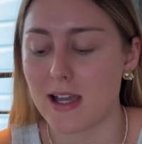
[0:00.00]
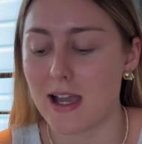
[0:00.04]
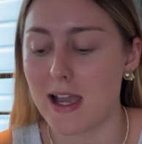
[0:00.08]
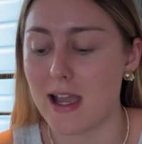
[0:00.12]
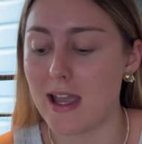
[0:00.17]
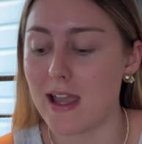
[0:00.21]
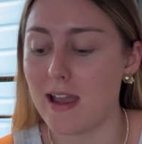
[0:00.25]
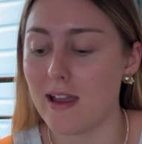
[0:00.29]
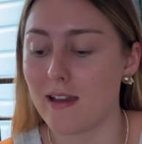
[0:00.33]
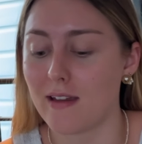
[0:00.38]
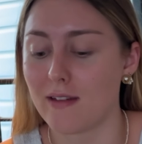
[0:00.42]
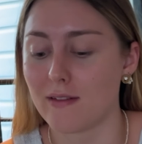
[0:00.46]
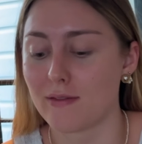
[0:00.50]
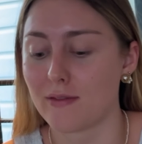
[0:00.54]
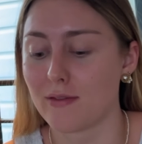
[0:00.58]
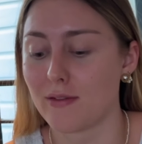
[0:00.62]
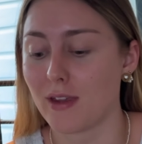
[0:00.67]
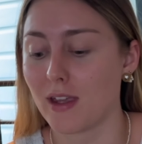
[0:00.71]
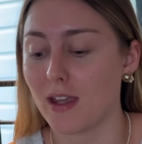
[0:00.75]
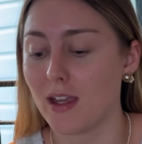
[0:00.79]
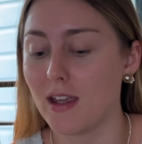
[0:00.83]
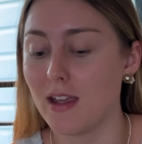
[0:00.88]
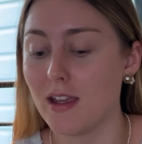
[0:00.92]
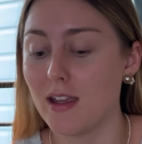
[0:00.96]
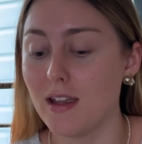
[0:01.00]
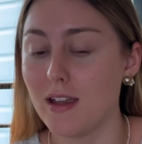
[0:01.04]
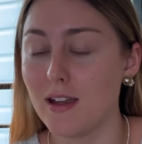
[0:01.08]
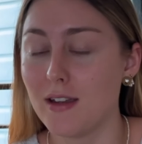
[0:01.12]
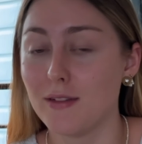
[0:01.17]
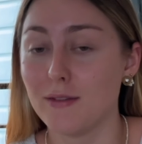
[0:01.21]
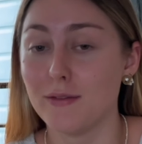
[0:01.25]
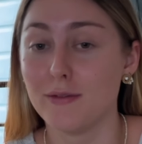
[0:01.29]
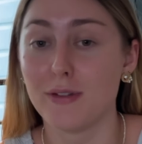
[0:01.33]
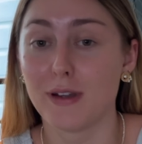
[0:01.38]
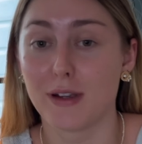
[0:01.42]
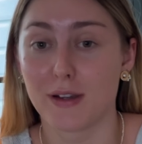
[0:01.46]
I have
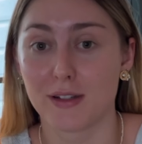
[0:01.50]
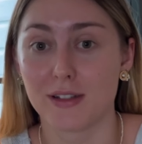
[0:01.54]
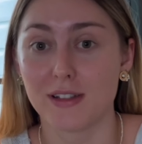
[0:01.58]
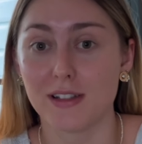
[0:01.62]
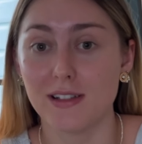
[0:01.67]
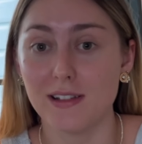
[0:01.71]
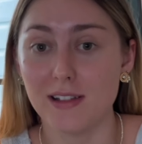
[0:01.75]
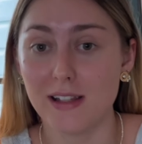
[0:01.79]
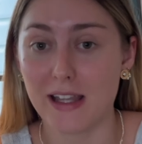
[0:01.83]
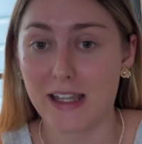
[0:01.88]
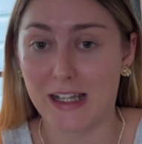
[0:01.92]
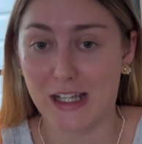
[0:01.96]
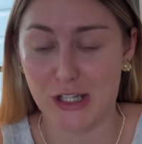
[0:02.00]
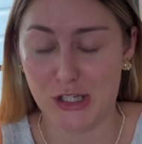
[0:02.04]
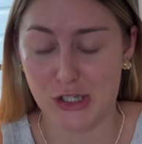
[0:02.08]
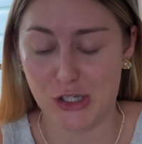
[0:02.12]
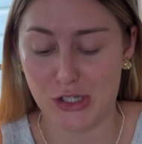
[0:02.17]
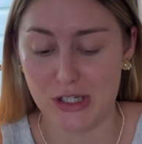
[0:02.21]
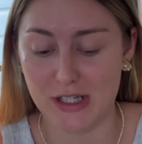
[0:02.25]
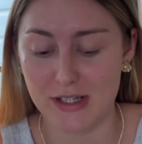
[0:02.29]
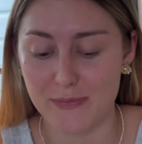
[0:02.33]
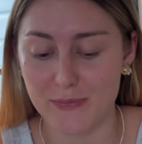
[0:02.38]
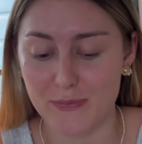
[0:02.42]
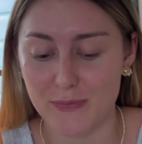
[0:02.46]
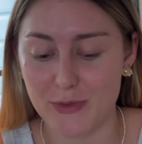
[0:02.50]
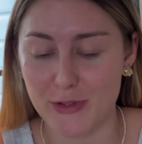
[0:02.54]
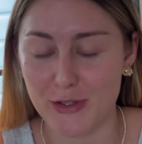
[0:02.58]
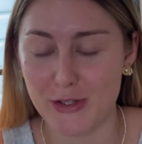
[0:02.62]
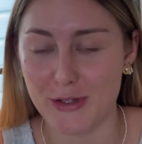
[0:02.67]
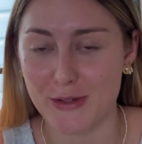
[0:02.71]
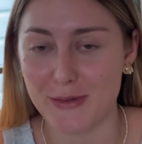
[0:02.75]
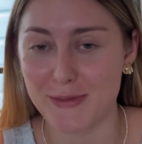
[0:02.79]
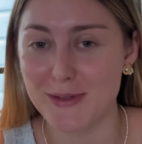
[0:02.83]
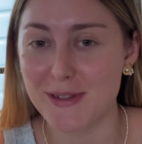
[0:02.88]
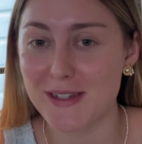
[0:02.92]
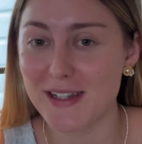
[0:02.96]
very little energy,
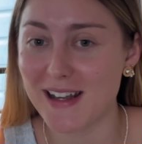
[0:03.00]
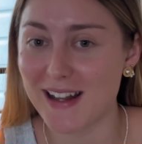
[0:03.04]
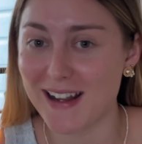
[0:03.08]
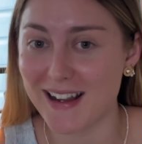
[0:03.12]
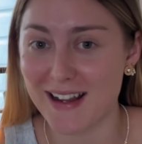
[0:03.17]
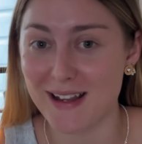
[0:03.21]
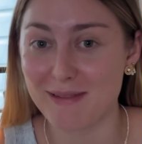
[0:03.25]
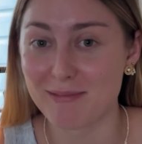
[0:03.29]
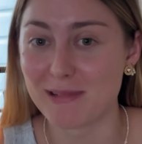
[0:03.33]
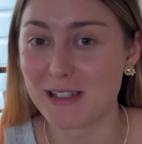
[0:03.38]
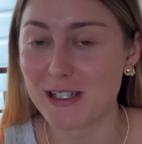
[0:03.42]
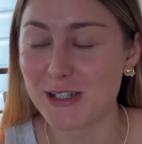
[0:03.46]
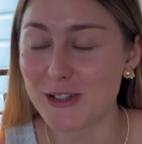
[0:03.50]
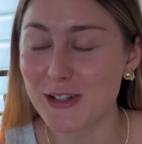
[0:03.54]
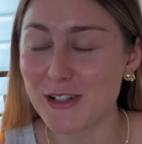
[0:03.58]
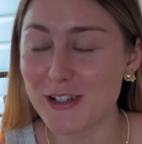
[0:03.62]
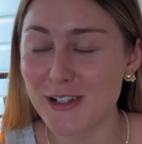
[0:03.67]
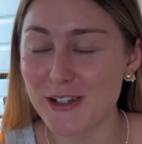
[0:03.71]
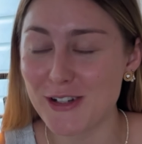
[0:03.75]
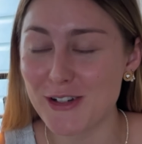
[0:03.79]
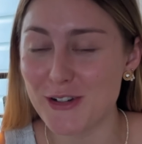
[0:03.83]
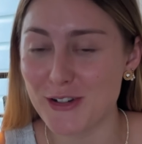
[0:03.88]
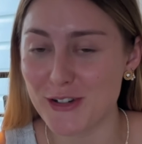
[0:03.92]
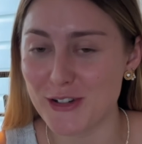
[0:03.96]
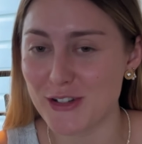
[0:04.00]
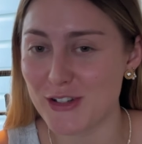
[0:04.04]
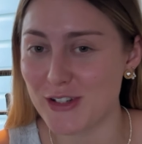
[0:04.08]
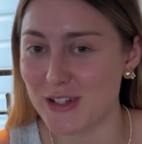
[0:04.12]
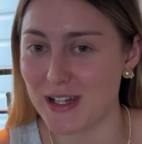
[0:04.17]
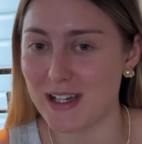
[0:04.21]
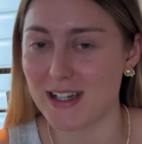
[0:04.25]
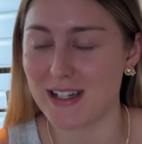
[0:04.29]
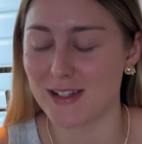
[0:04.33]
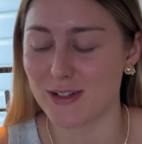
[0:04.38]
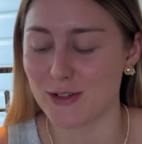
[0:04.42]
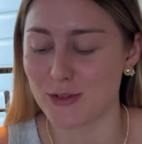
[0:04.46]
so tonight I'm literally gonna
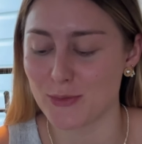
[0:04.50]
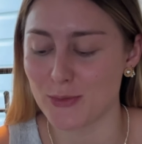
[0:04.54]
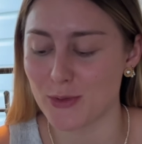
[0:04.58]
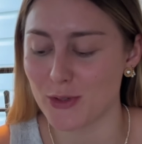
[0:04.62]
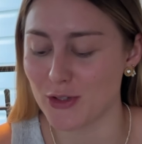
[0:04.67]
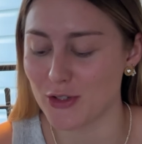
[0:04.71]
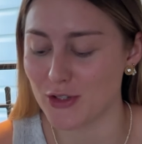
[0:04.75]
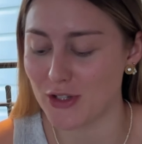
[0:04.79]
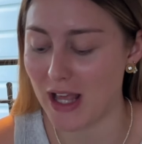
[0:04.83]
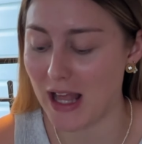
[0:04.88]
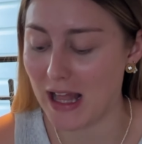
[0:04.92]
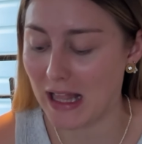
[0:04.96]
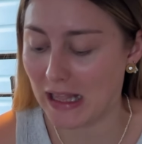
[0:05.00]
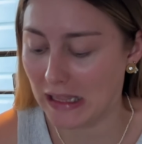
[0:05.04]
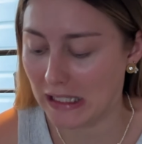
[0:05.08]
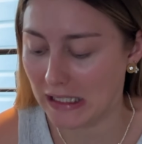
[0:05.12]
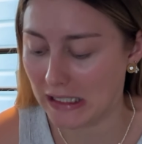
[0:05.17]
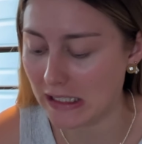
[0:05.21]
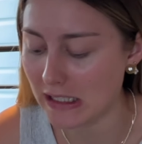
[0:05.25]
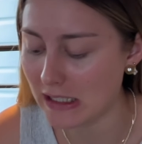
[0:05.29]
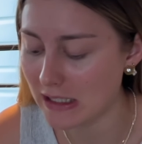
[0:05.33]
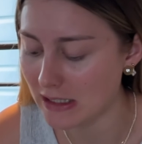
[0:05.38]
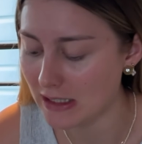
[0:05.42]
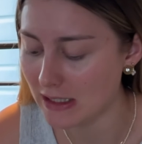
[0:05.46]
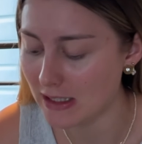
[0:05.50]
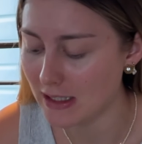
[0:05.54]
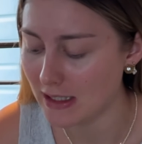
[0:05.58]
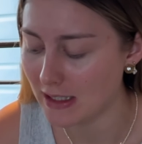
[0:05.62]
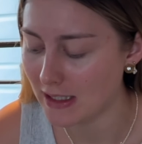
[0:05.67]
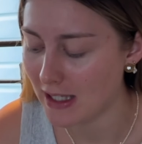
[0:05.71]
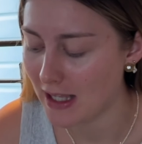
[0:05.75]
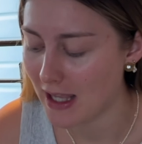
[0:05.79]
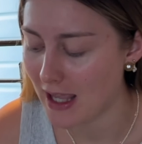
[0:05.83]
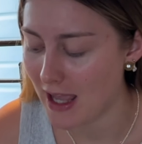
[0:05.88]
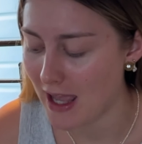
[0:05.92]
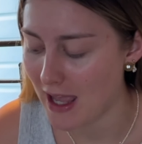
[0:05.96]
crochet and just watch telly
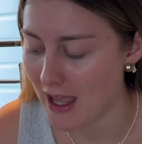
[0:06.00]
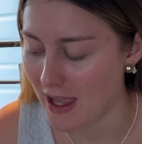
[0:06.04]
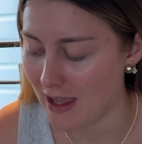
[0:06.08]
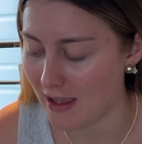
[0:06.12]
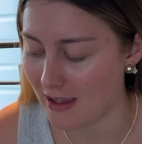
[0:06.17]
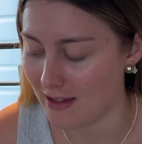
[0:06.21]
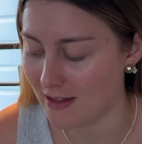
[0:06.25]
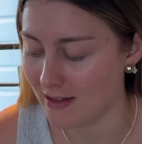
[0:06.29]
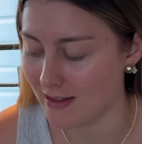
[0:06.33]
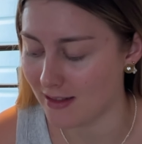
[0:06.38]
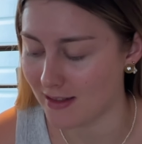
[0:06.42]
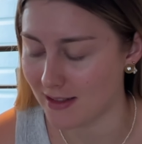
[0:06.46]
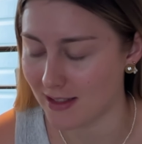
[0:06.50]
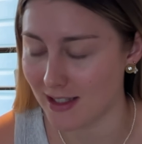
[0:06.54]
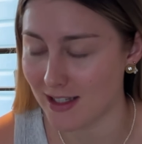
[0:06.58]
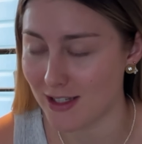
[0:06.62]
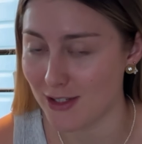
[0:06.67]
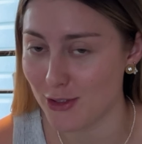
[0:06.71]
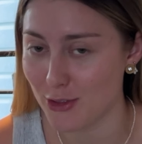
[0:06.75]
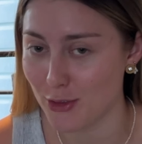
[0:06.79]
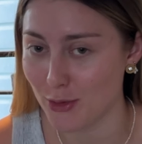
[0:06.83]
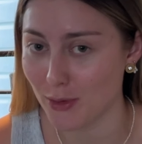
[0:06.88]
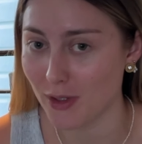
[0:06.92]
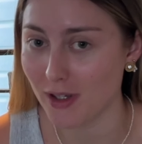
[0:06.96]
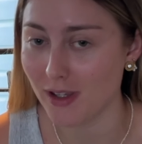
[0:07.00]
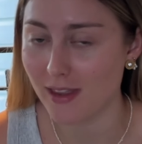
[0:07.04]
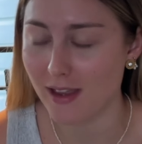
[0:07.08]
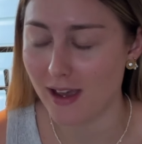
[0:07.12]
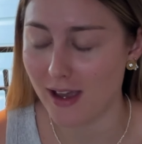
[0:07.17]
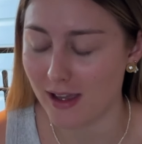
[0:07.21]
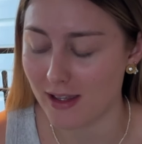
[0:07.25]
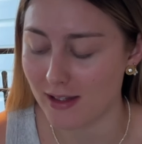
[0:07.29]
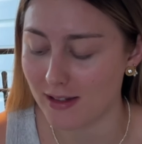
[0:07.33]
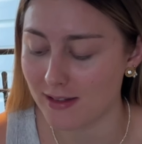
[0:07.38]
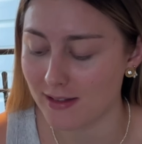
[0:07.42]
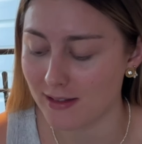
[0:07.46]
and enjoy
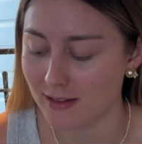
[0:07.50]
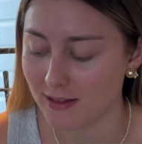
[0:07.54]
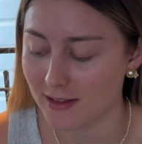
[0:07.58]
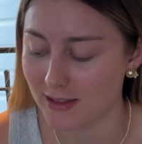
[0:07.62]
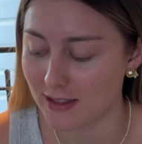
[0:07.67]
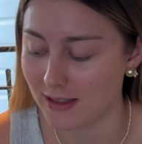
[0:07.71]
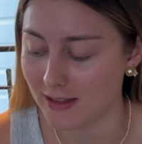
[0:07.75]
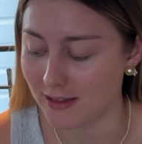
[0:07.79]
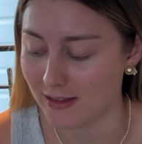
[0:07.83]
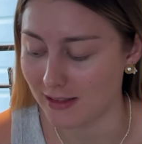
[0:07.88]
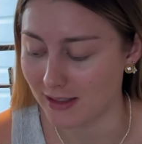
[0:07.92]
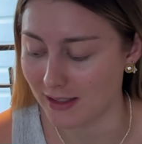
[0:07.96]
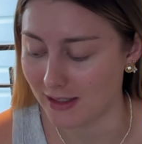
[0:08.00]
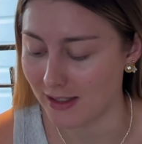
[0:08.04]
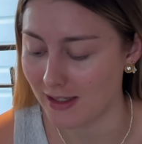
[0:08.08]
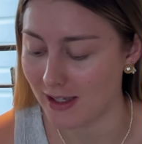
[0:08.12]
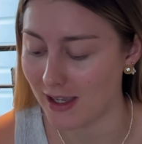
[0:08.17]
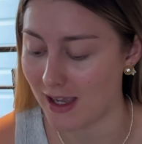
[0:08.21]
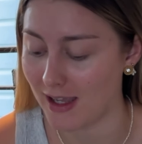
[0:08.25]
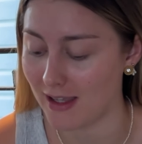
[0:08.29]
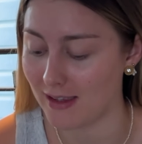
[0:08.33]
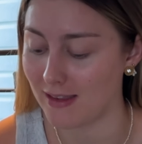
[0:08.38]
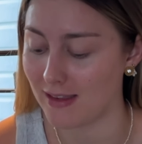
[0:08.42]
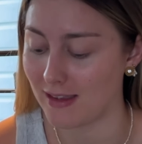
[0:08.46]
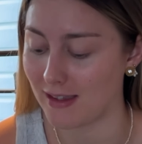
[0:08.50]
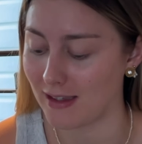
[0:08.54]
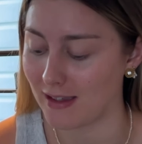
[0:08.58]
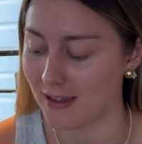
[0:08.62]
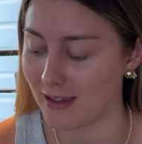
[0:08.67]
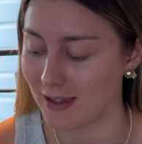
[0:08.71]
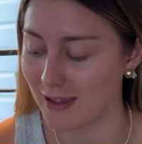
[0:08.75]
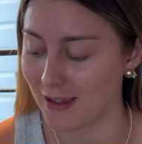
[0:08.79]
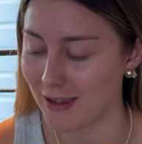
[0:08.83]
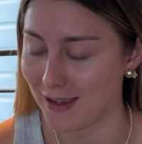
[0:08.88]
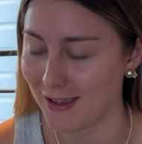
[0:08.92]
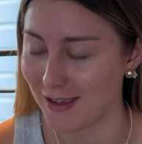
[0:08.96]
that dearly, I think.